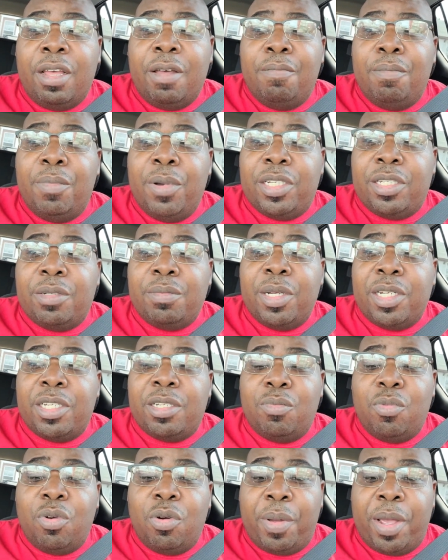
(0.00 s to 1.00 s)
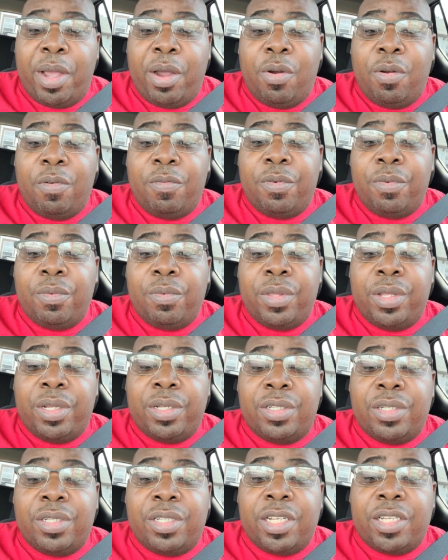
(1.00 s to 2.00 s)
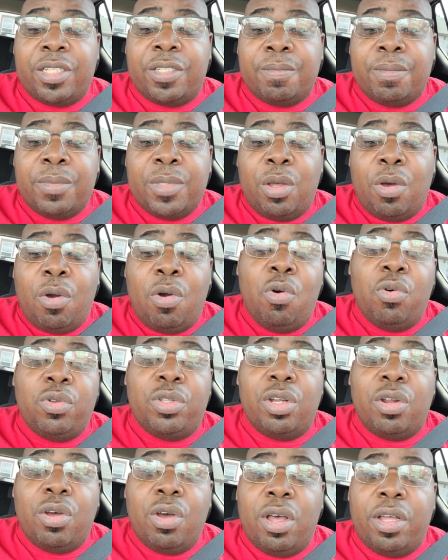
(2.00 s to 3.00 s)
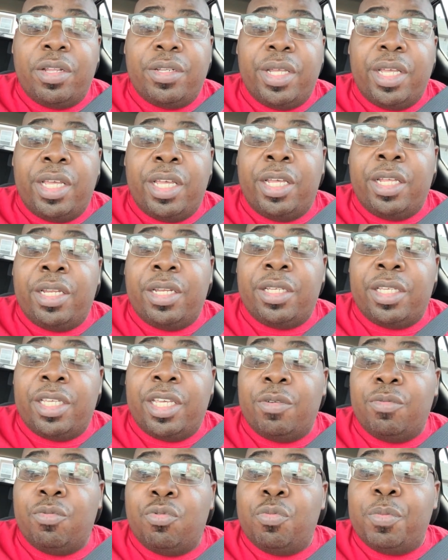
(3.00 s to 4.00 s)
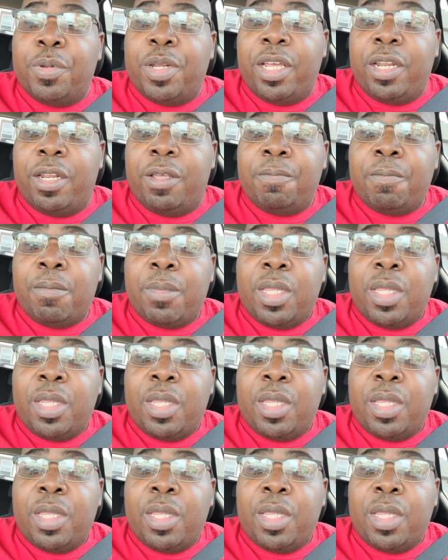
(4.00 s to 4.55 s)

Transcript: much, much more powerful than just holding on and, again, ruminating.